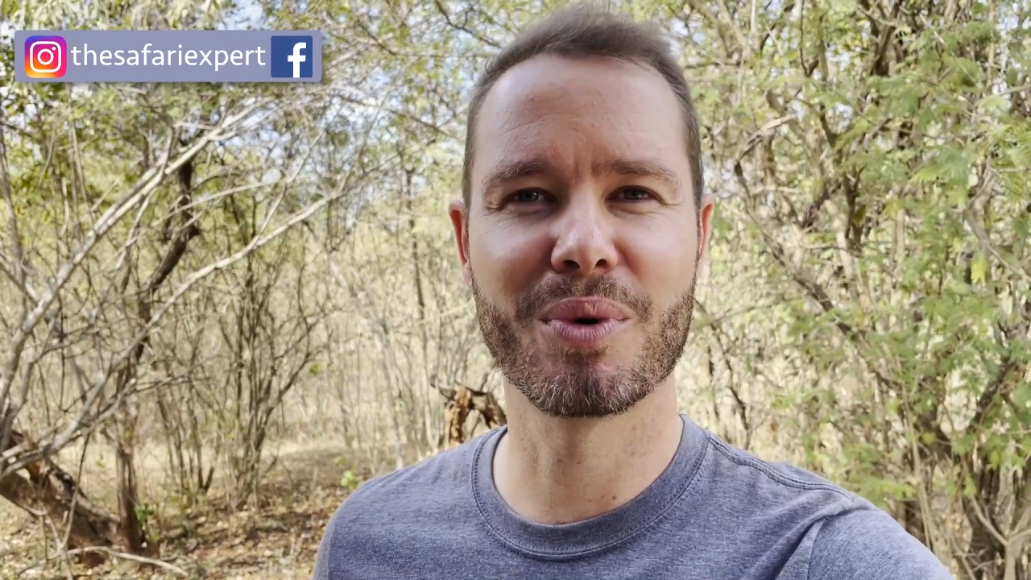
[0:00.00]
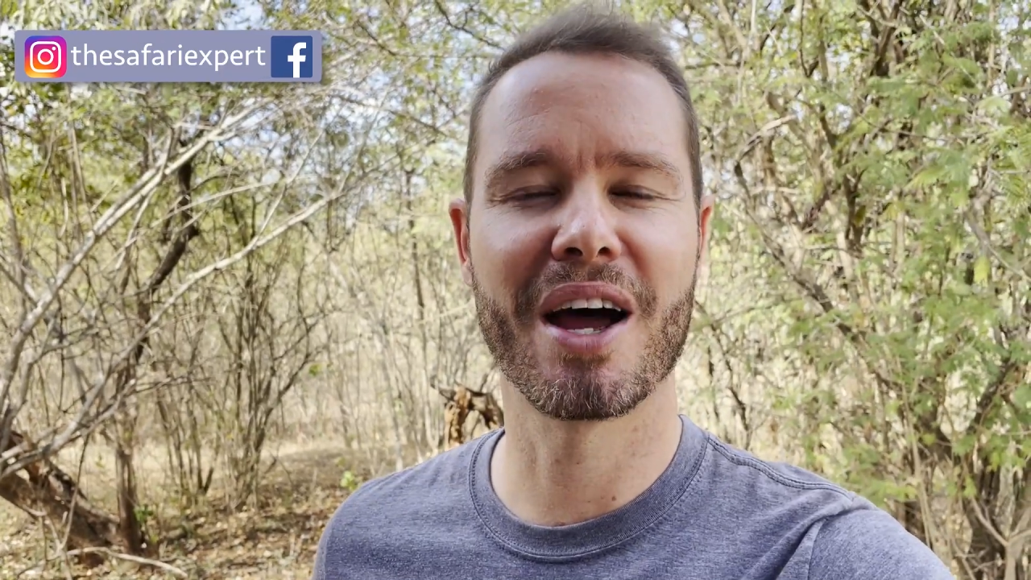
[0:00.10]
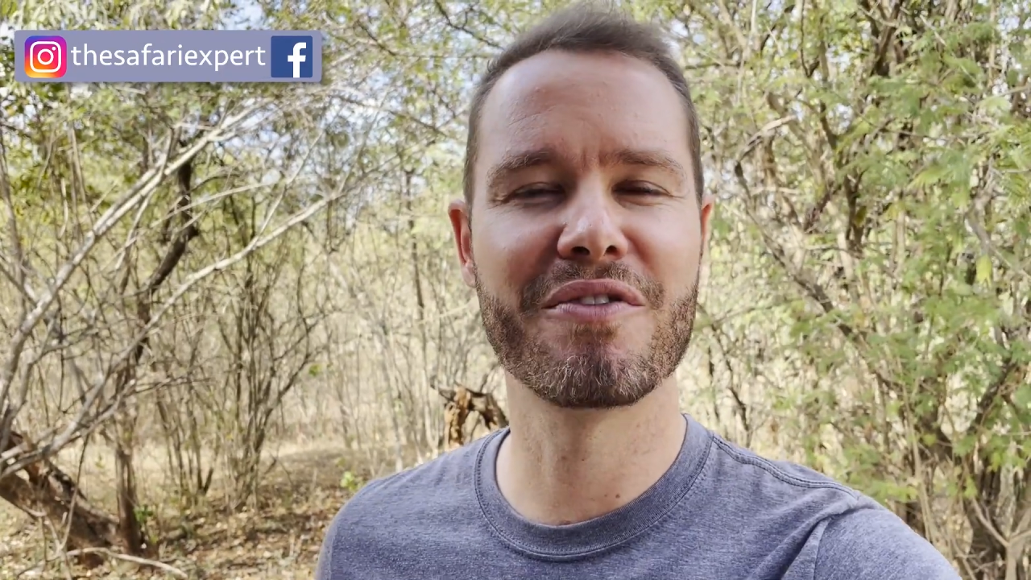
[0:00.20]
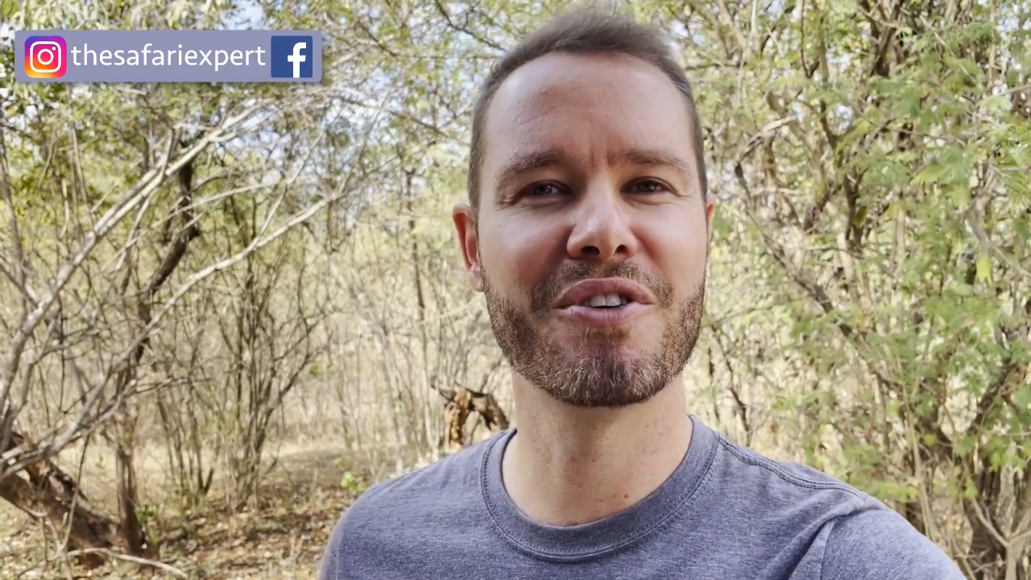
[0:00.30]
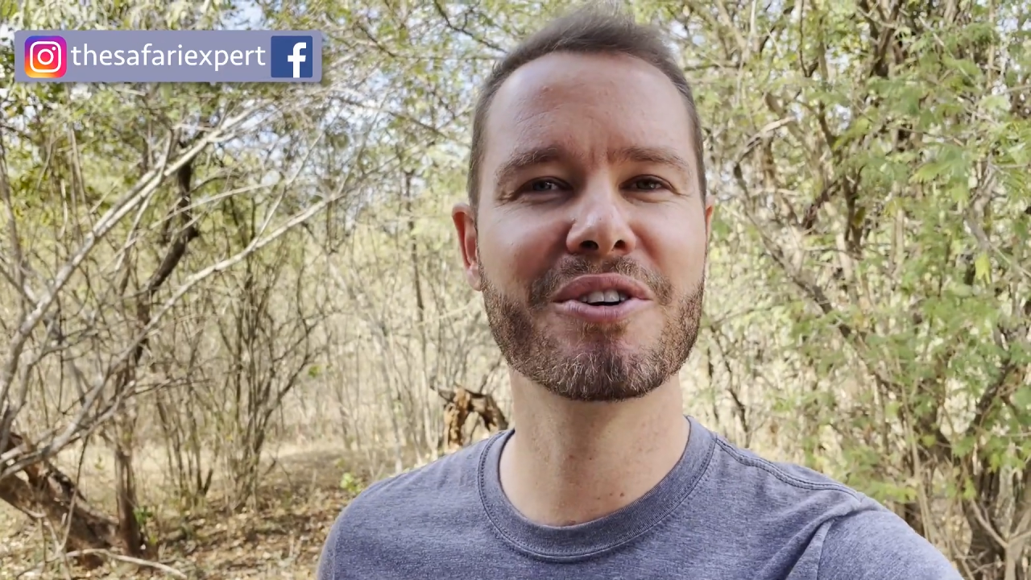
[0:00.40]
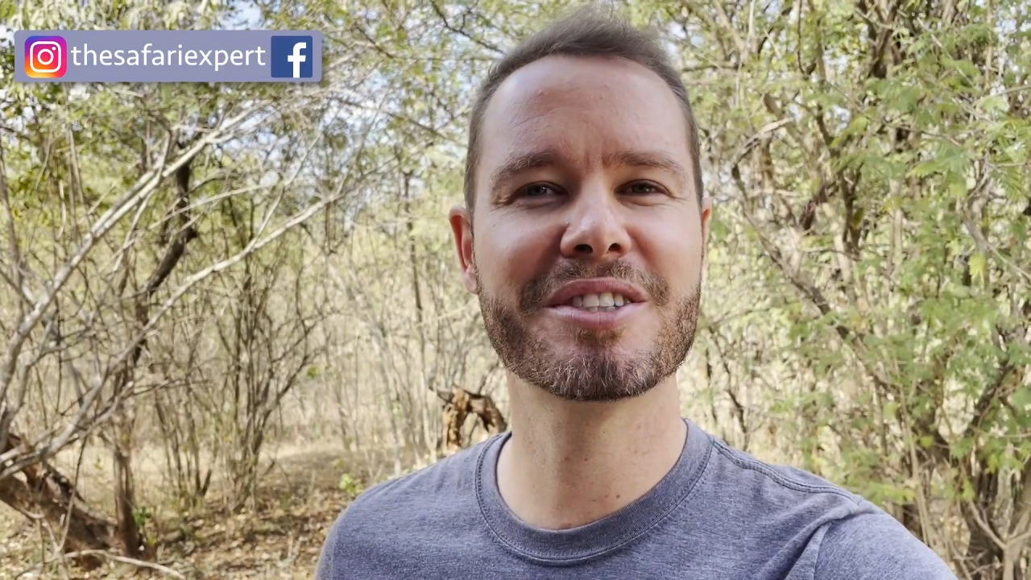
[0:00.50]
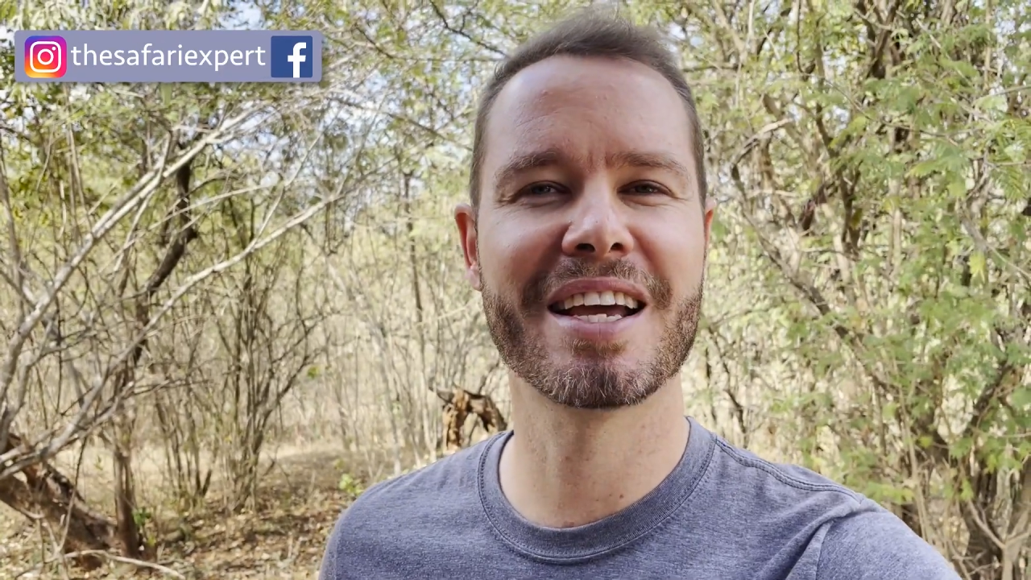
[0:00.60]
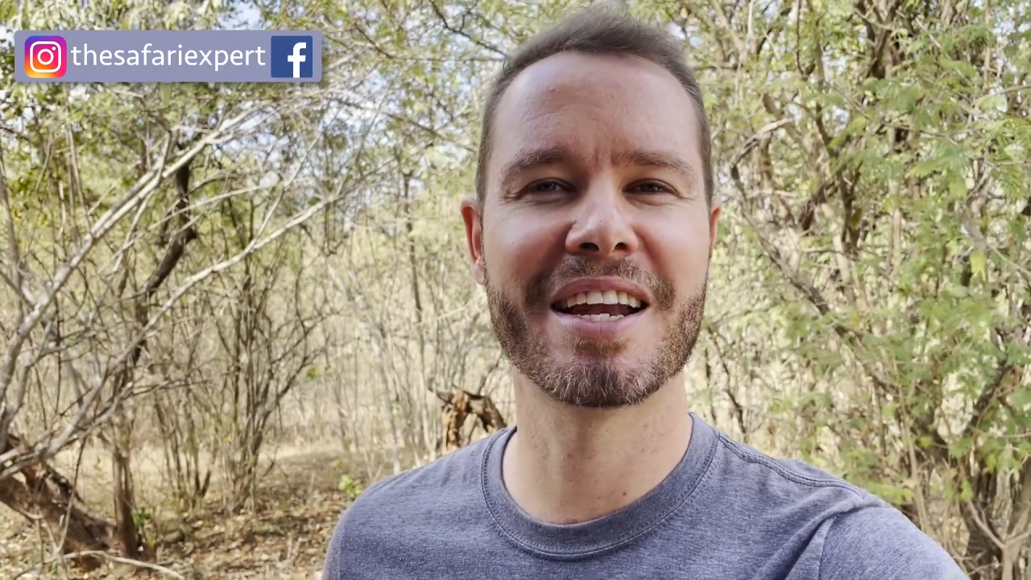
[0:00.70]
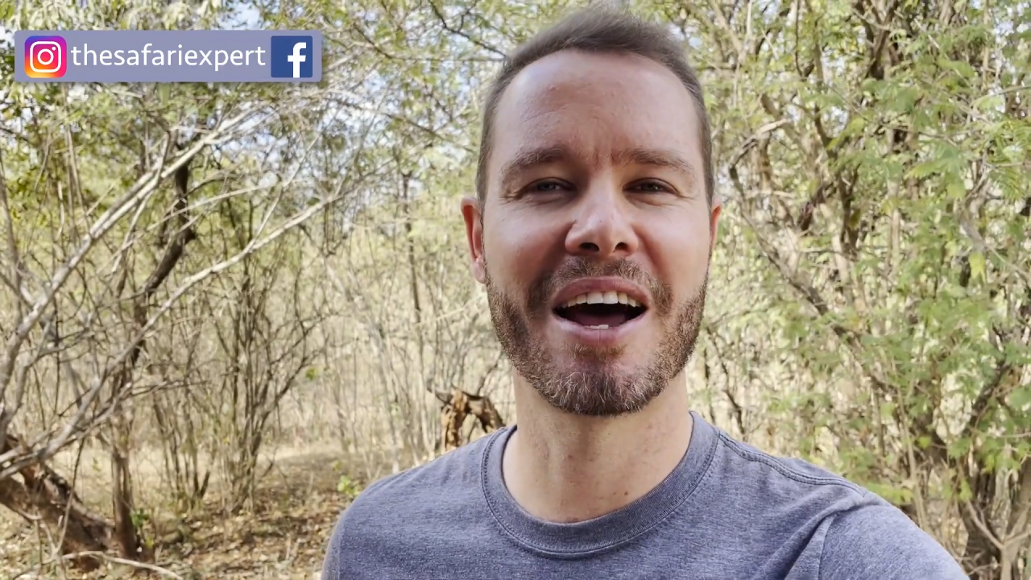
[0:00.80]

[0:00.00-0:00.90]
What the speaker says: when I first head